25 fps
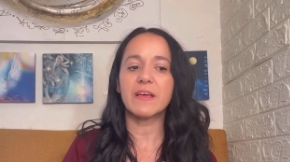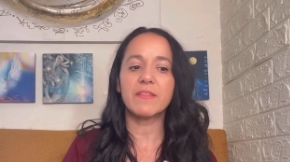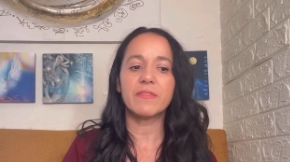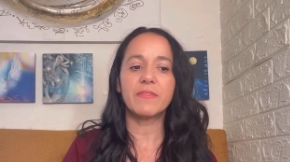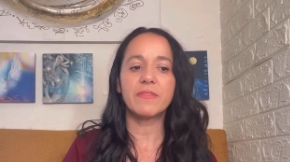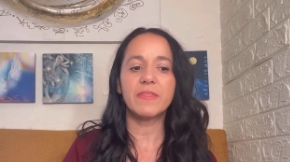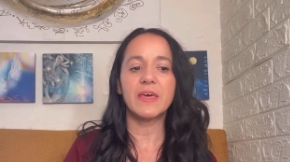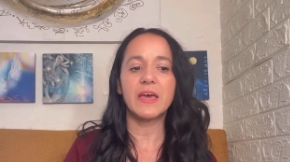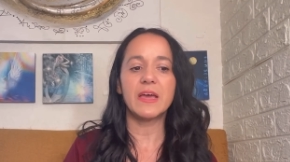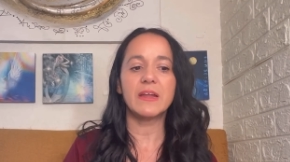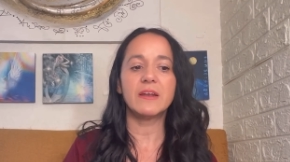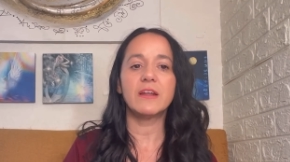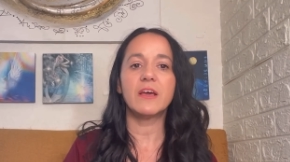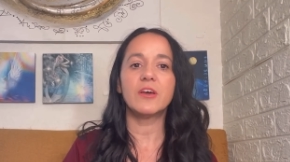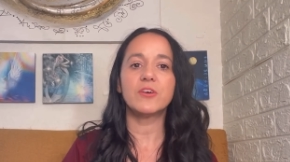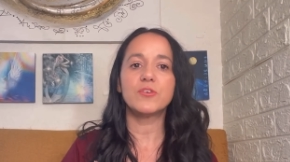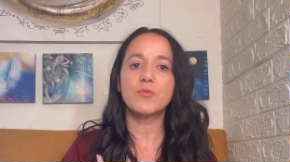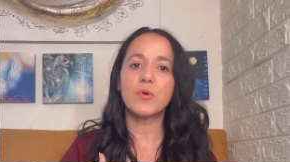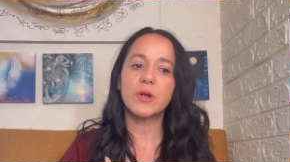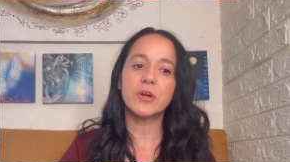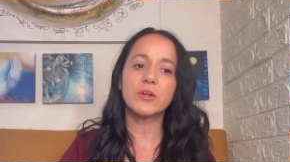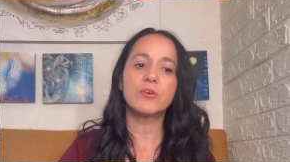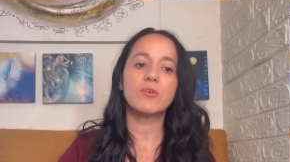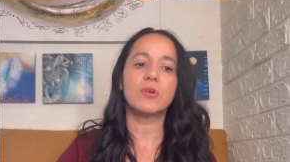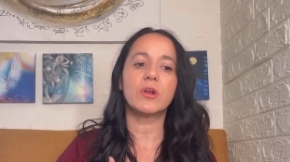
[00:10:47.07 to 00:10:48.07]
then you
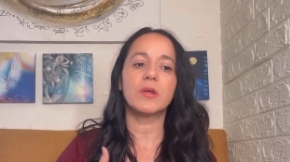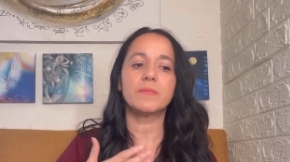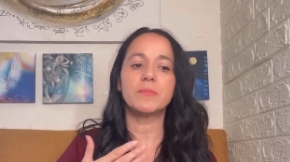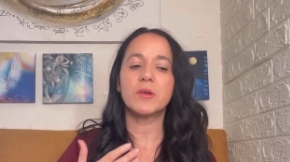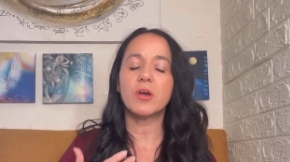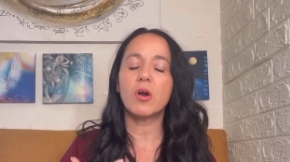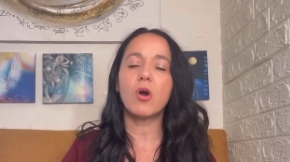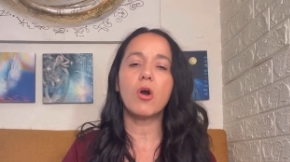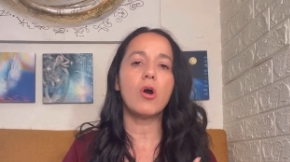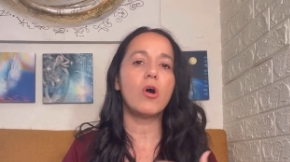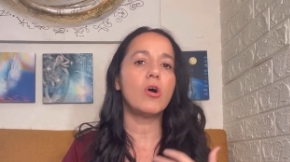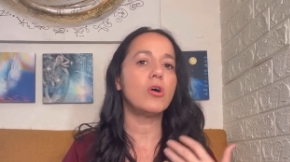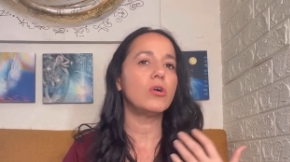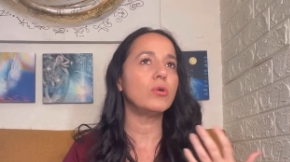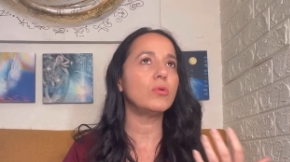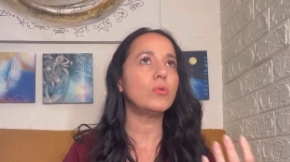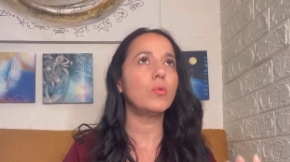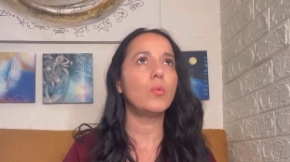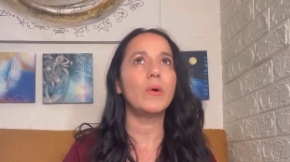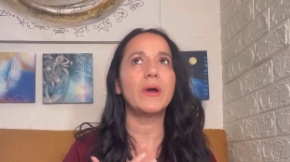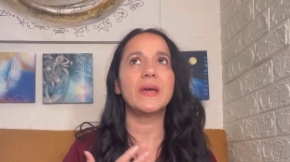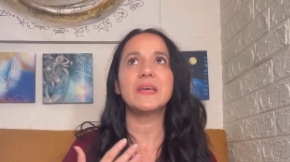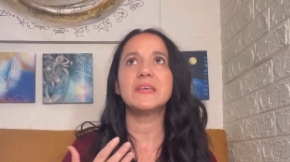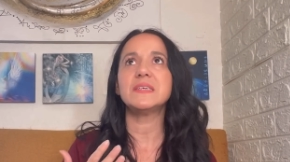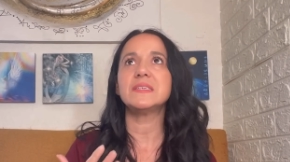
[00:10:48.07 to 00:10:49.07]
are going to be
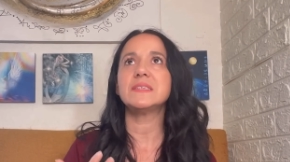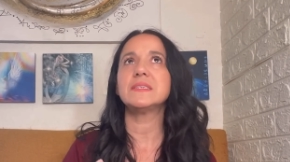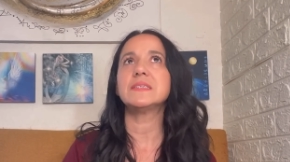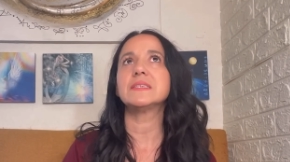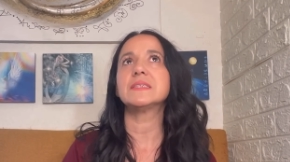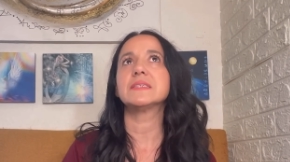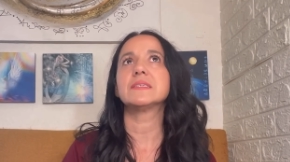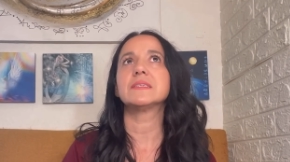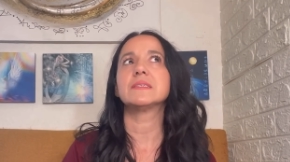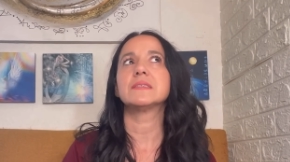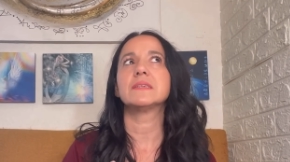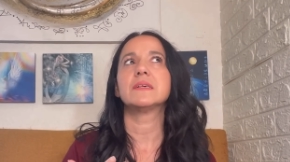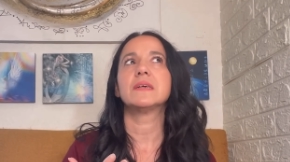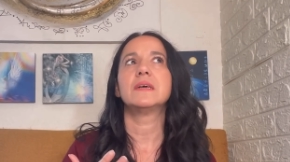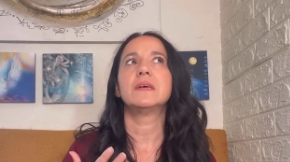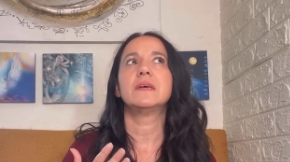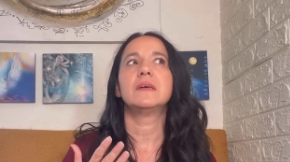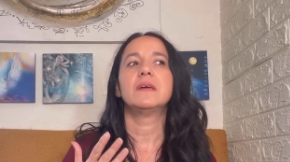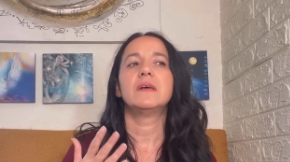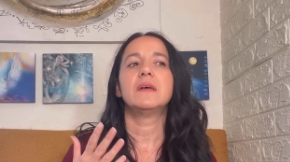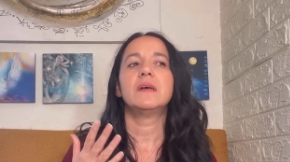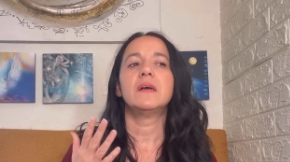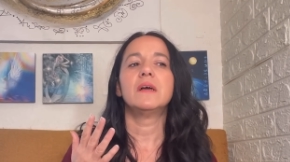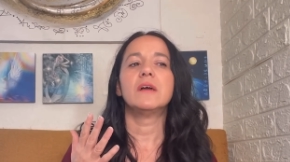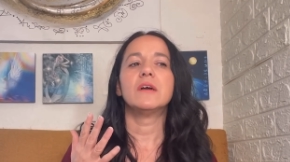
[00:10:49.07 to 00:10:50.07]
always
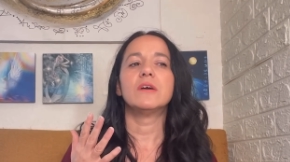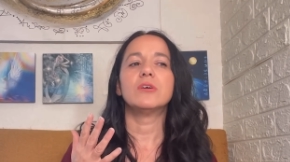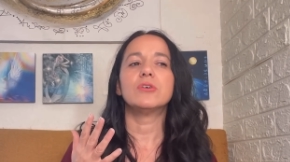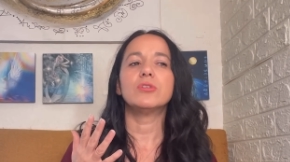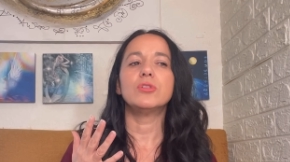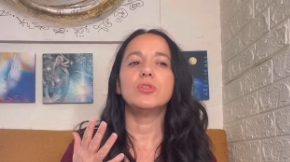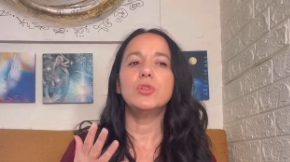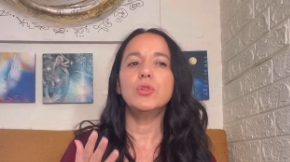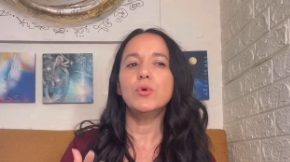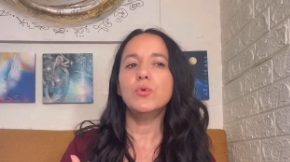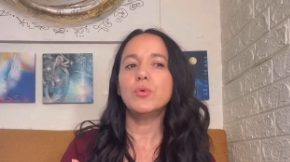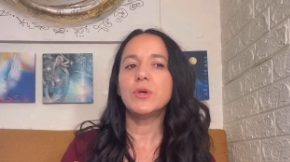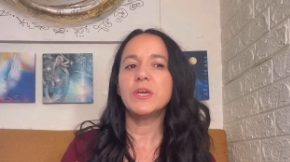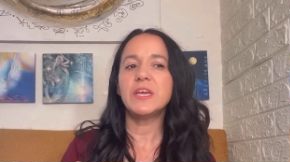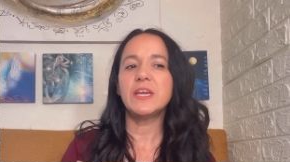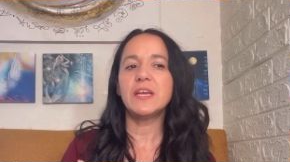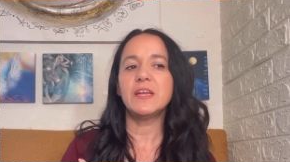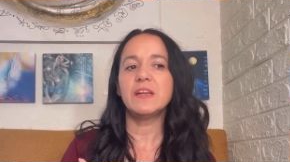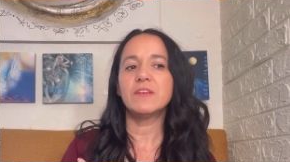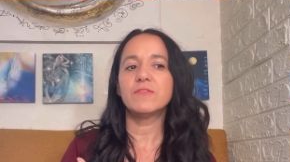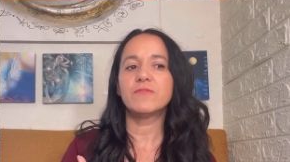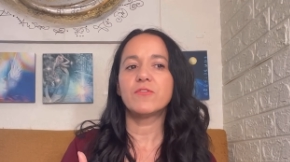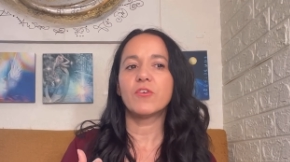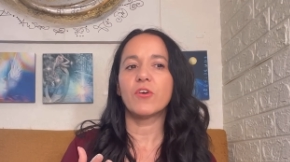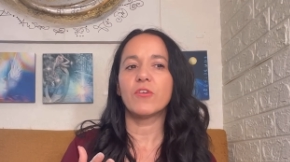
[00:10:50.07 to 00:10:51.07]

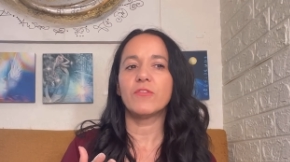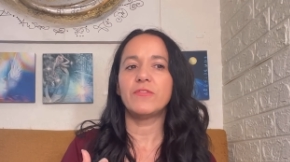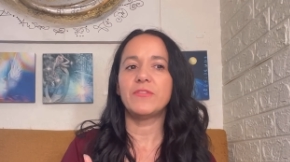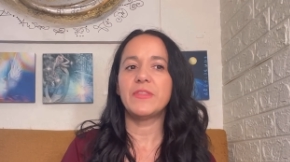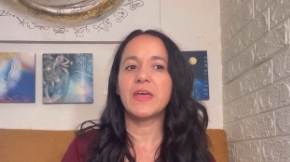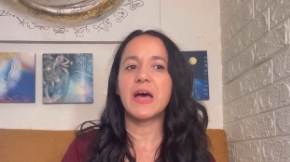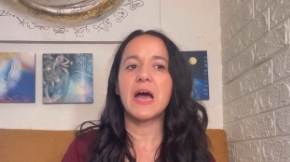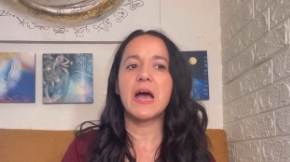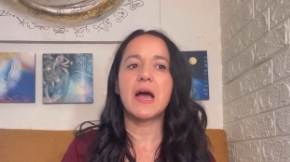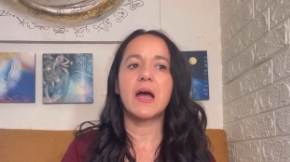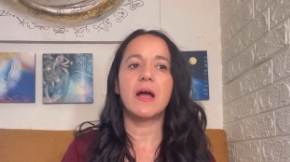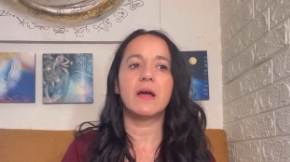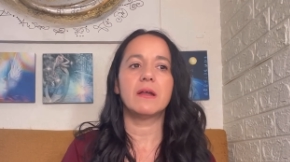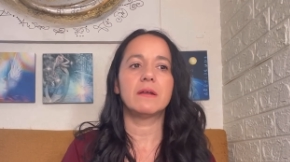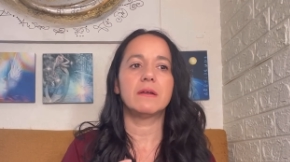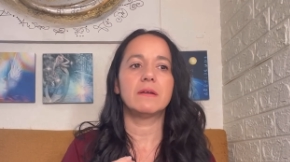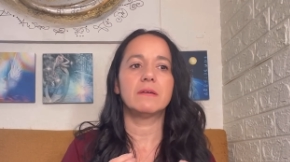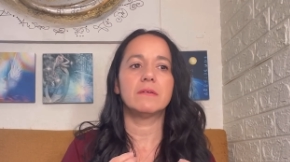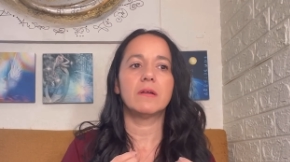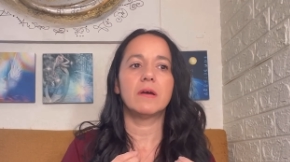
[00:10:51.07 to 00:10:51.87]
looking for that